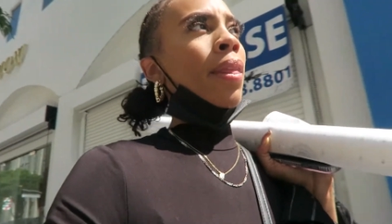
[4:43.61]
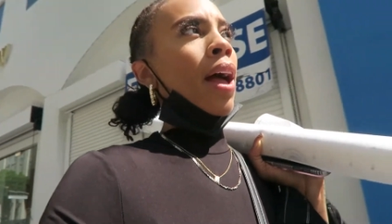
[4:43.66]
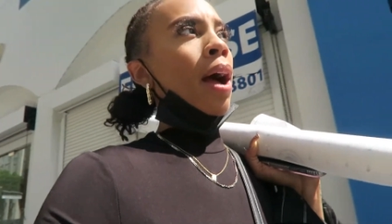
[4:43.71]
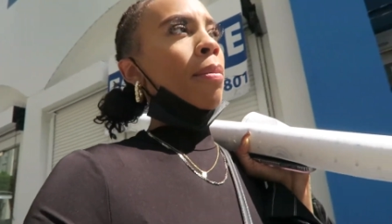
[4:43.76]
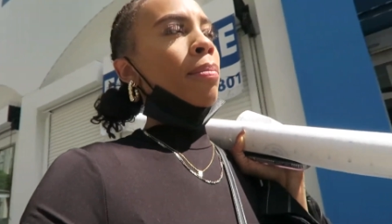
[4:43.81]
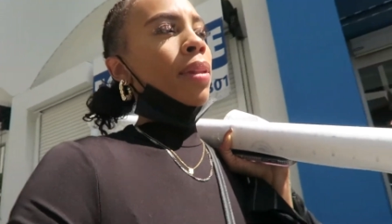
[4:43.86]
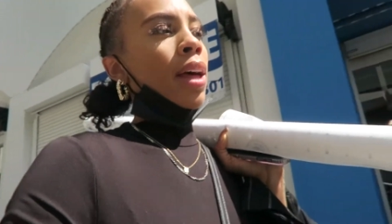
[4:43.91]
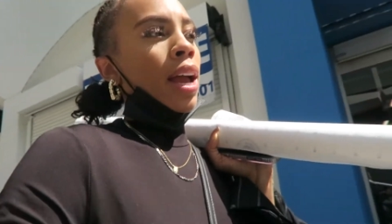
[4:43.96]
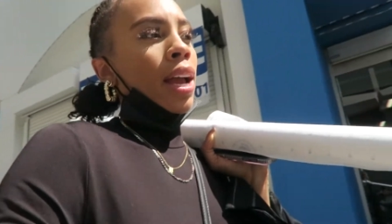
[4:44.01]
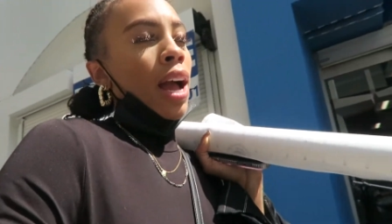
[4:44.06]

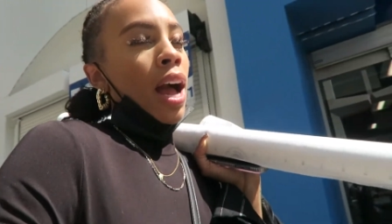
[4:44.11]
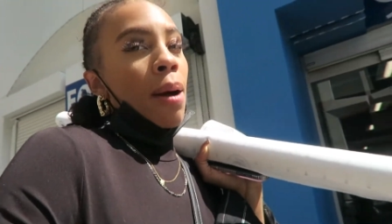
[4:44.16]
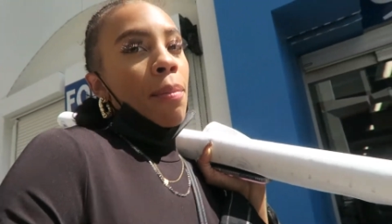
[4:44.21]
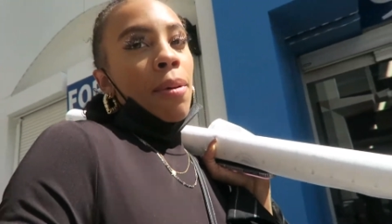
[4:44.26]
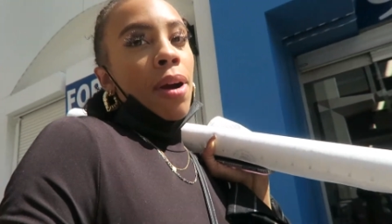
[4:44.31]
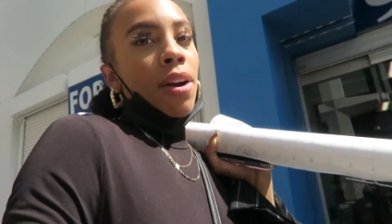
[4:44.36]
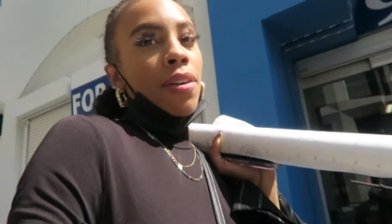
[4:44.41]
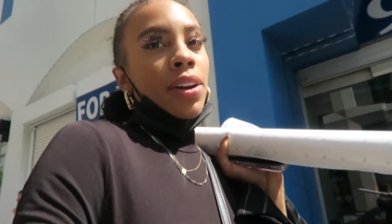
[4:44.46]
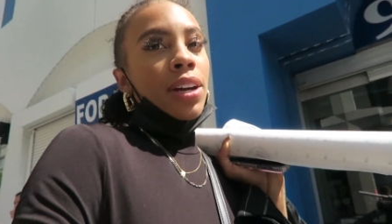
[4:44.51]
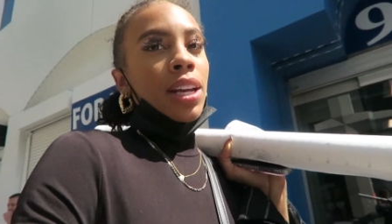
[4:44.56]
I'm like,
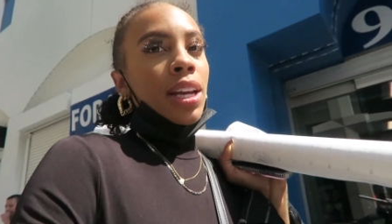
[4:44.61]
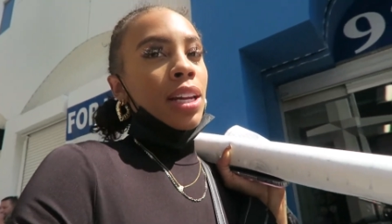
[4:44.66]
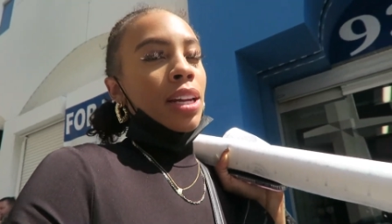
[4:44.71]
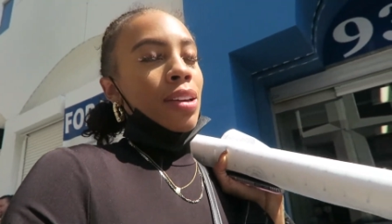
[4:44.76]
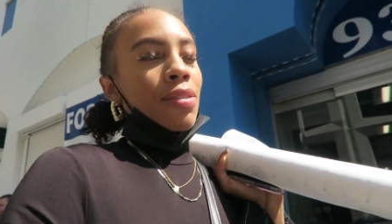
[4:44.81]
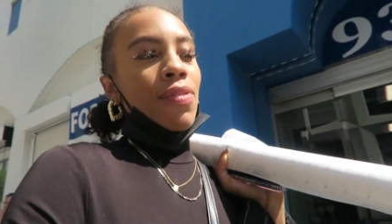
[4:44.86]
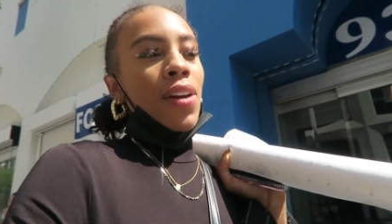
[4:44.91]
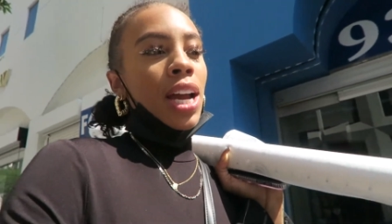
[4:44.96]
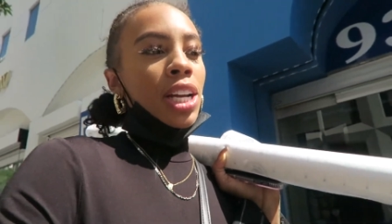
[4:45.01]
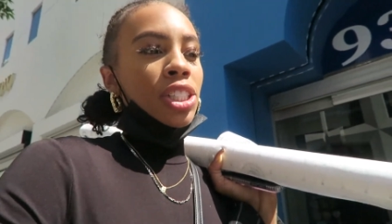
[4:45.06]
I'm already in
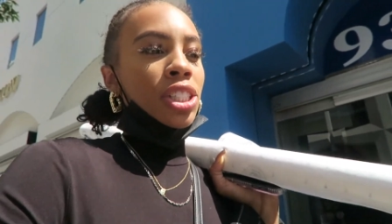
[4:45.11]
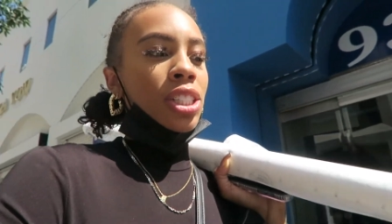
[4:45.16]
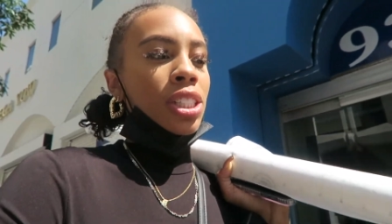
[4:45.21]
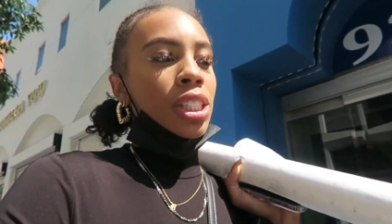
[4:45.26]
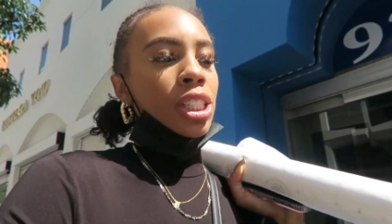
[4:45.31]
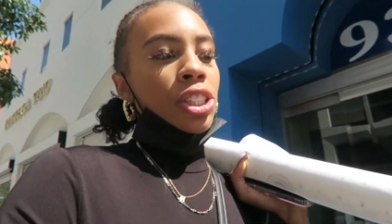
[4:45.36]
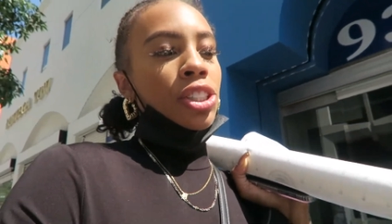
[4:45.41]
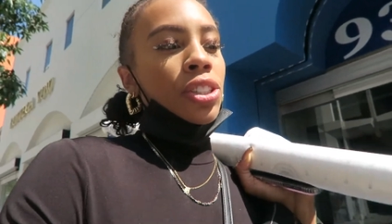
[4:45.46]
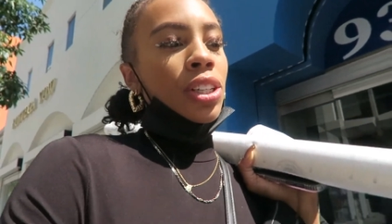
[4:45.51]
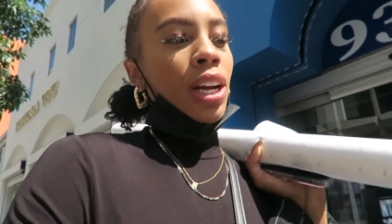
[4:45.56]
the
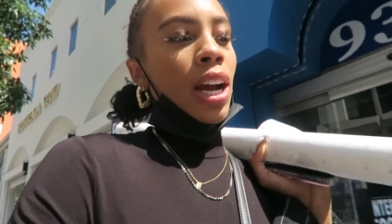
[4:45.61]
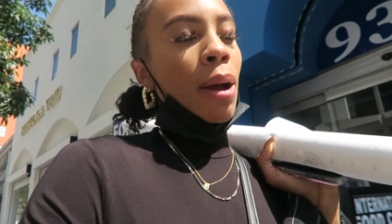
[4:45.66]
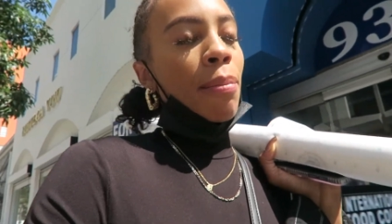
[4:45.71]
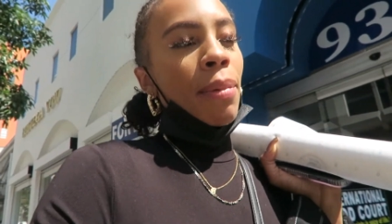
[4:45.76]
fashion district.